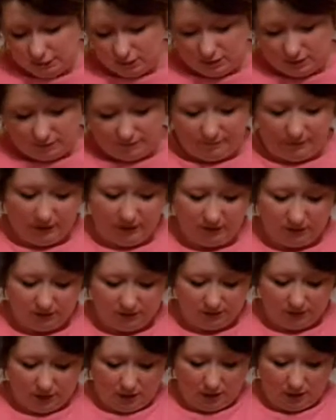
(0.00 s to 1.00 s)
most
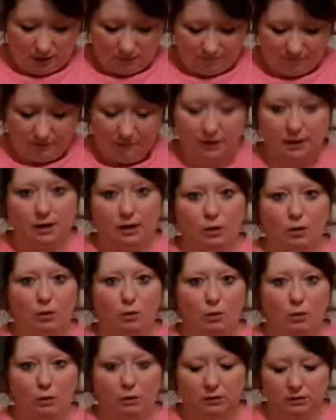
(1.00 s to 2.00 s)
vinyls are for, that are
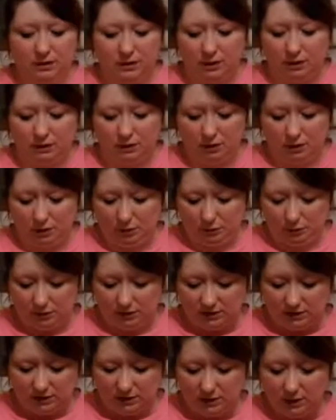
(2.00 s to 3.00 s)
old and
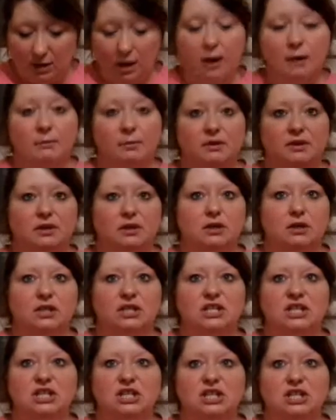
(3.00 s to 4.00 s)
used, but the
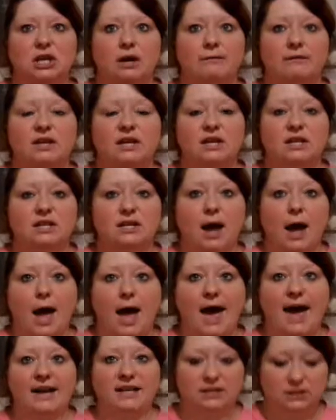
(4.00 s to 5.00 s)
condition of it is
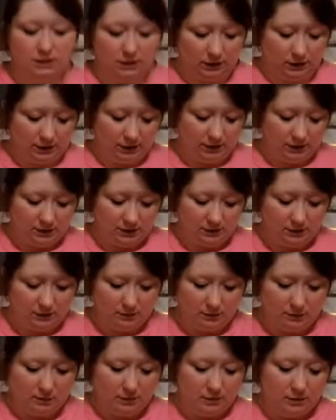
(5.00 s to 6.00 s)
excellent.
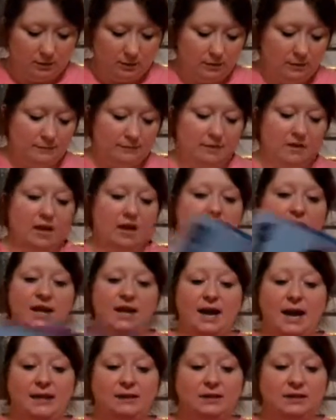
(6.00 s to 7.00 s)
I
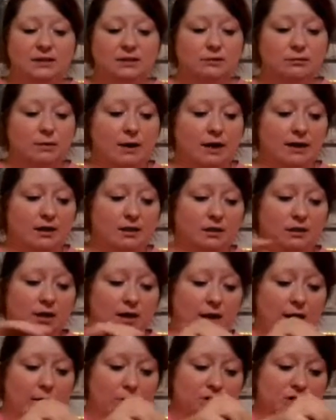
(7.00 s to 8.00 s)
got this record
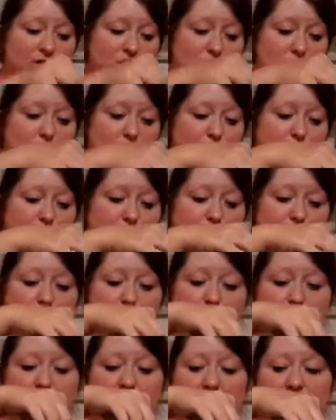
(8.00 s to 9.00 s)
and I was super
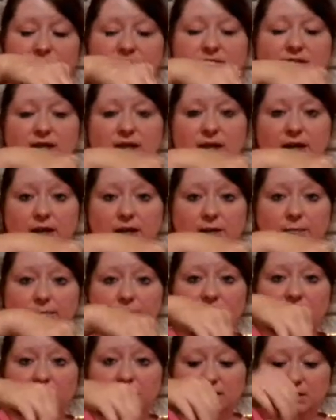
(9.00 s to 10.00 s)
duper excited
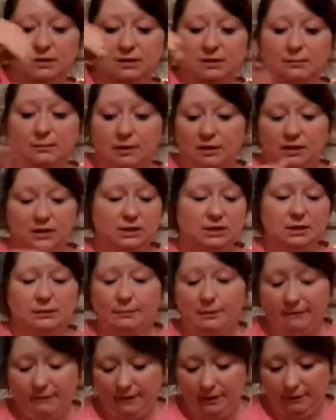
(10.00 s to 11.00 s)
because the Monkees are
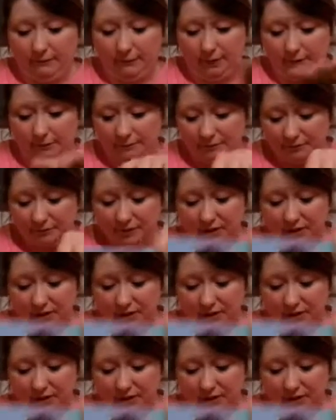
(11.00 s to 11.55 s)
my favorite.